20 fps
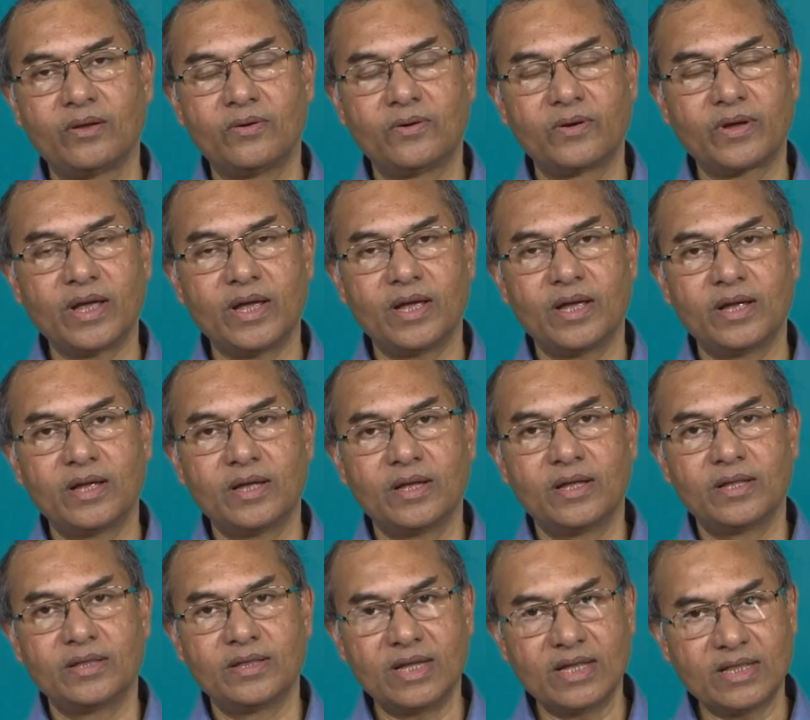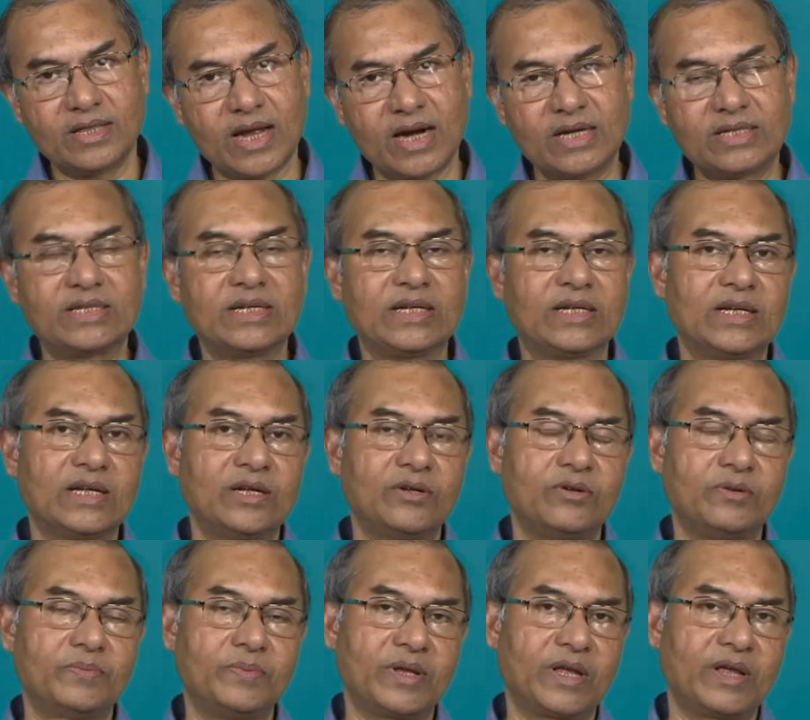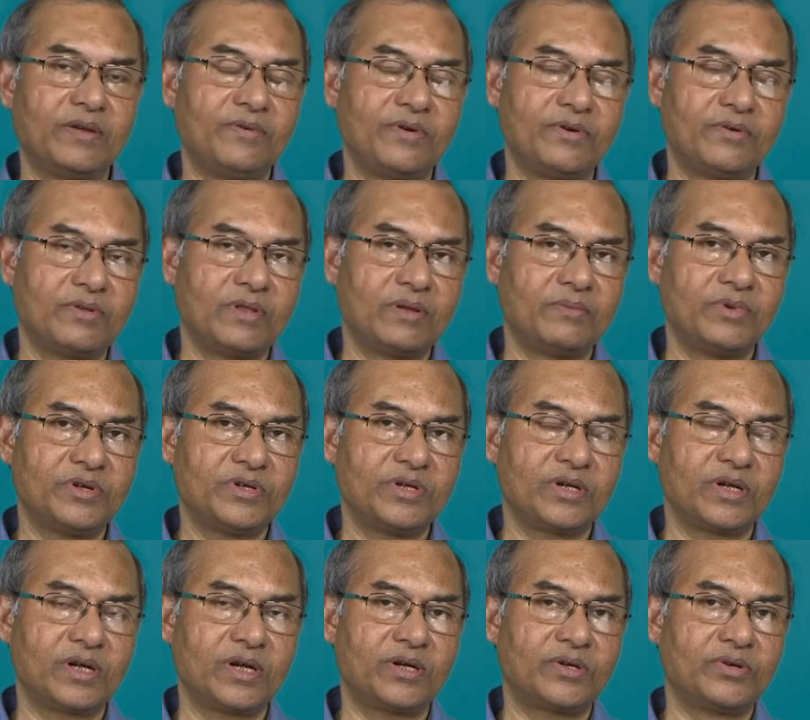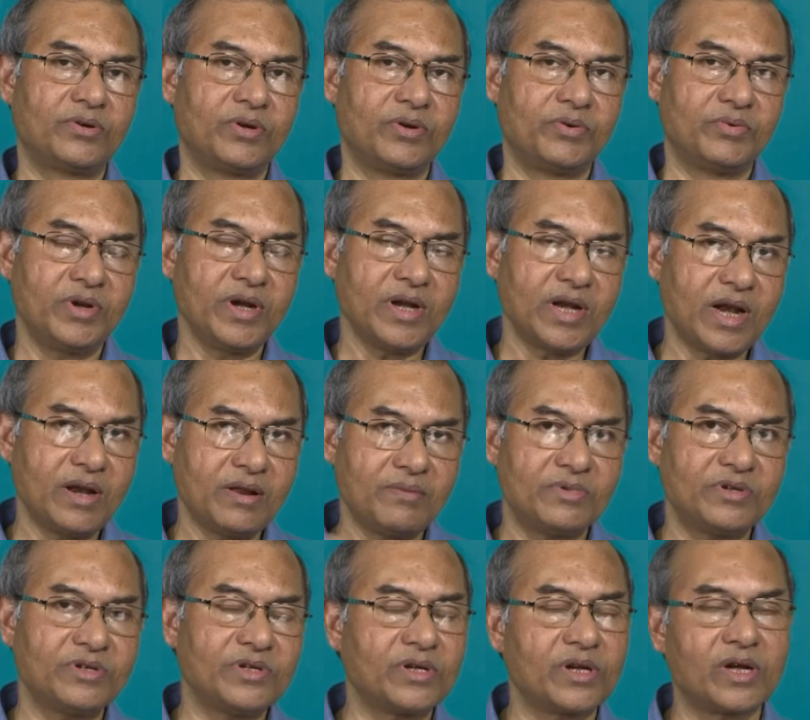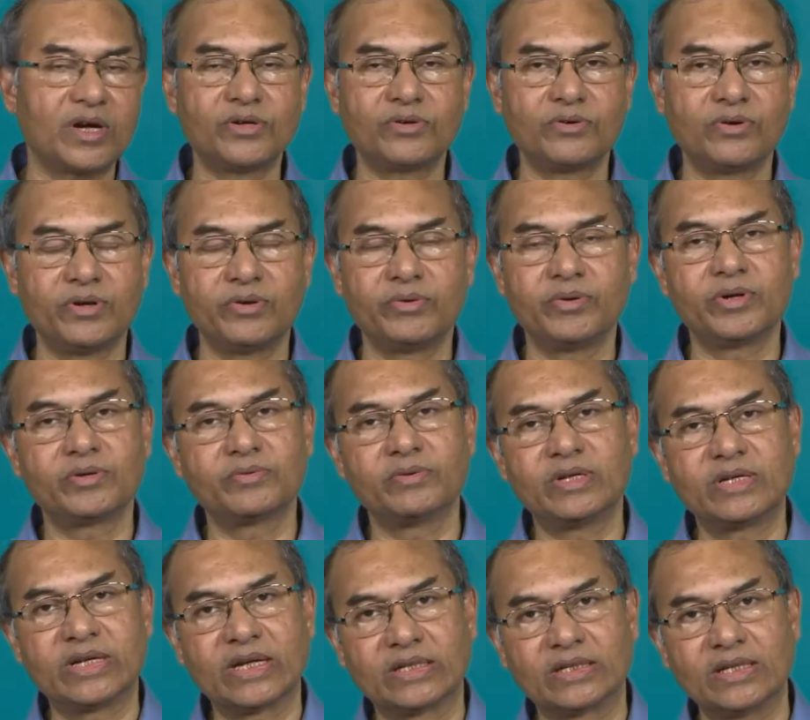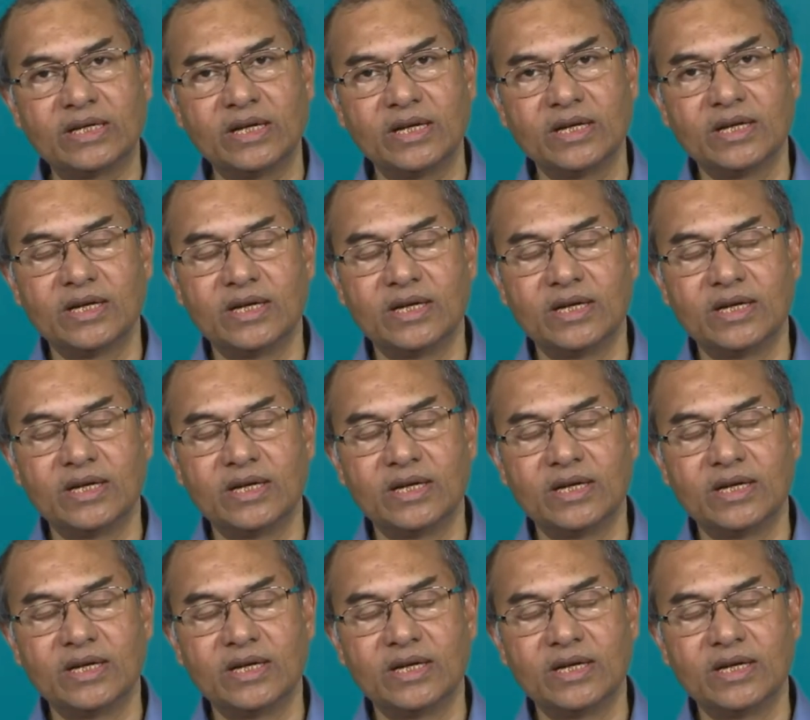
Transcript: Okay. Then that signal will be given to the machine control unit and the machine control unit will take the